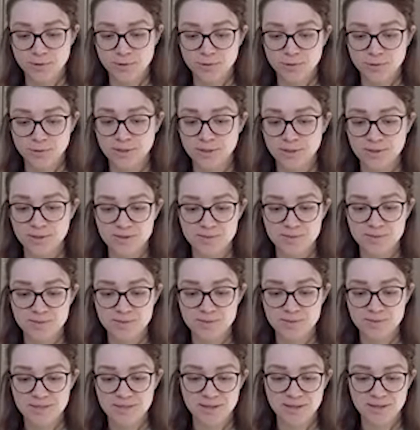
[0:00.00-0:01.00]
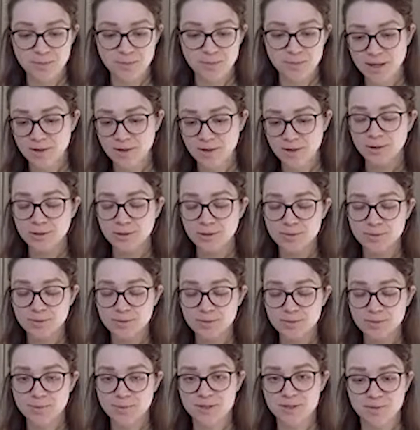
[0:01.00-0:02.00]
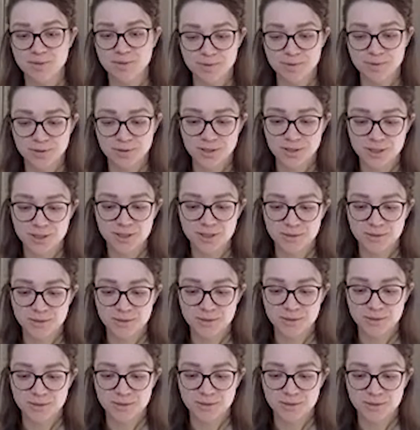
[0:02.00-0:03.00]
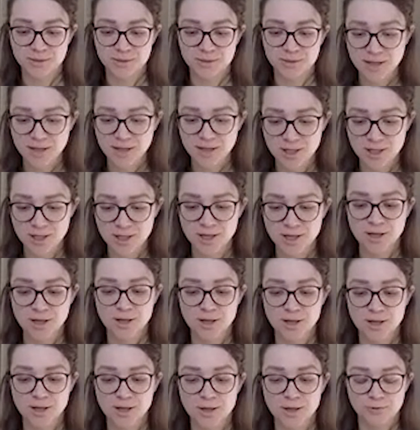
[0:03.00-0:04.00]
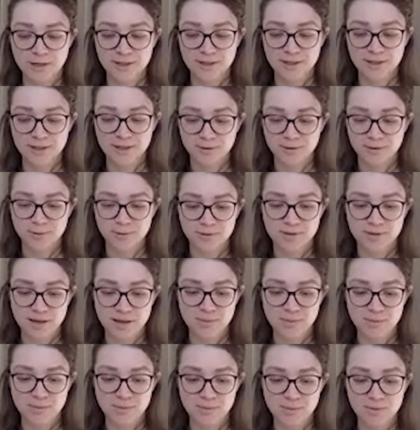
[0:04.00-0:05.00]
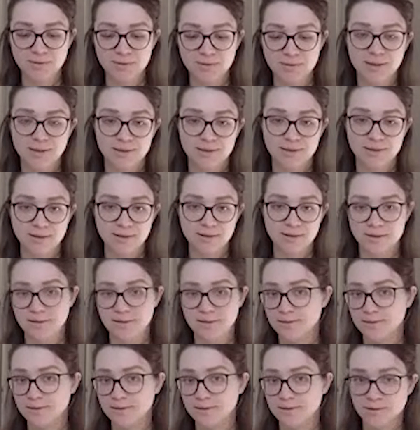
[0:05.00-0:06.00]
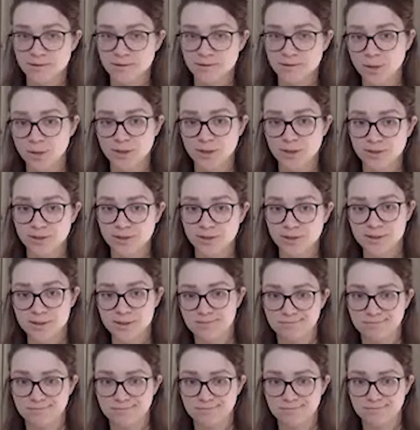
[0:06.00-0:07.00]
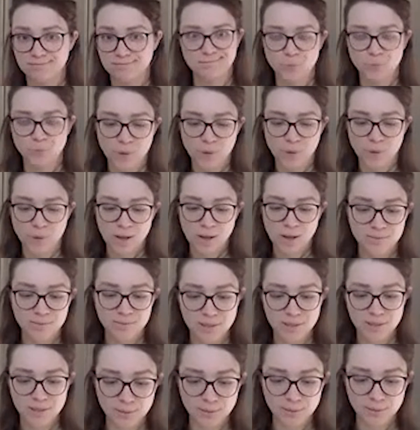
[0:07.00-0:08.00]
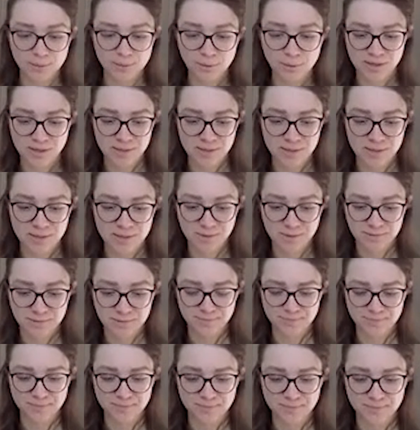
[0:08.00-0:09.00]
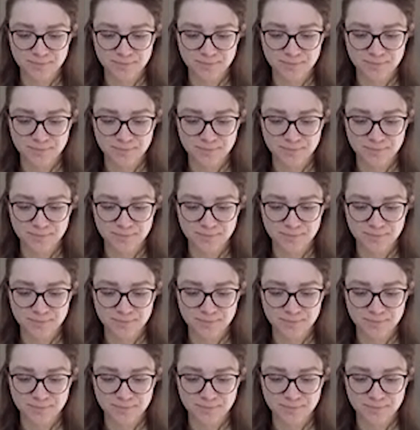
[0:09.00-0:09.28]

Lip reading: what you do in it is basically you make all the possible predictions in one batch, you write it to the table, and then your model is one big lookup table.